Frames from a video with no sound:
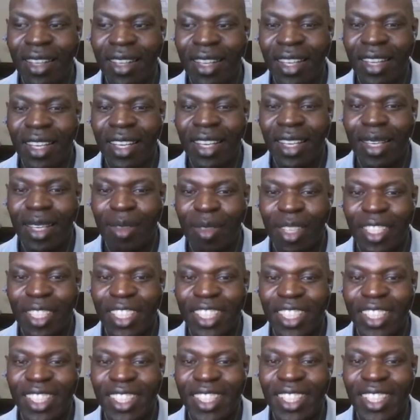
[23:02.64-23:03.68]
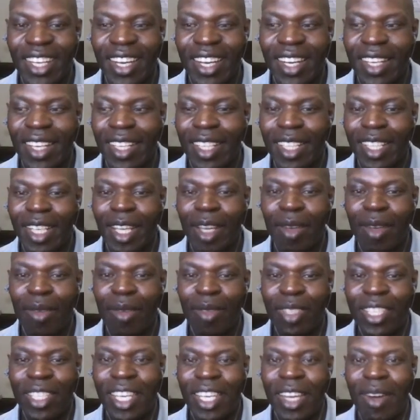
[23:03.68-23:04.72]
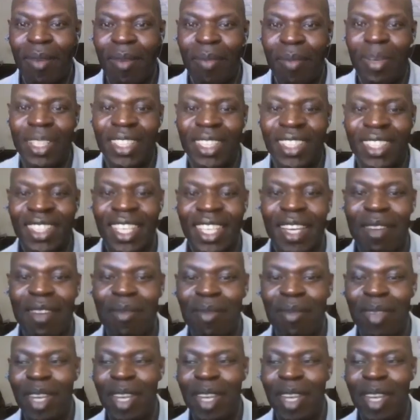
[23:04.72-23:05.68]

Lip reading: refereeing an AFC Leopards game.